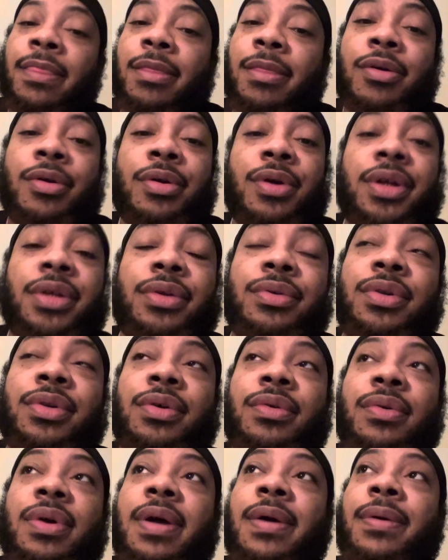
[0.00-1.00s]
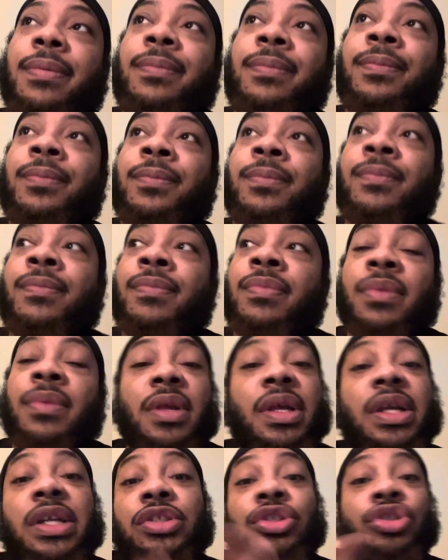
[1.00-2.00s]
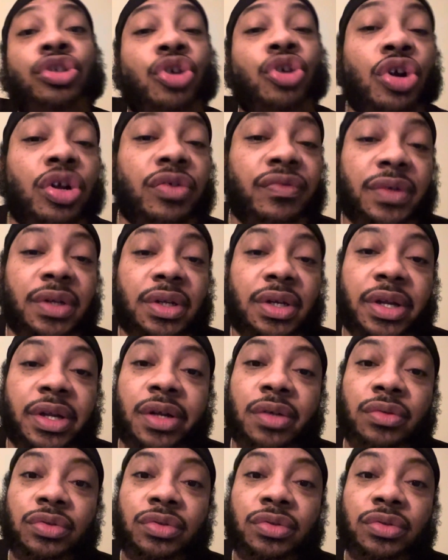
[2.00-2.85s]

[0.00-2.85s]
All right, I'm into card reading now,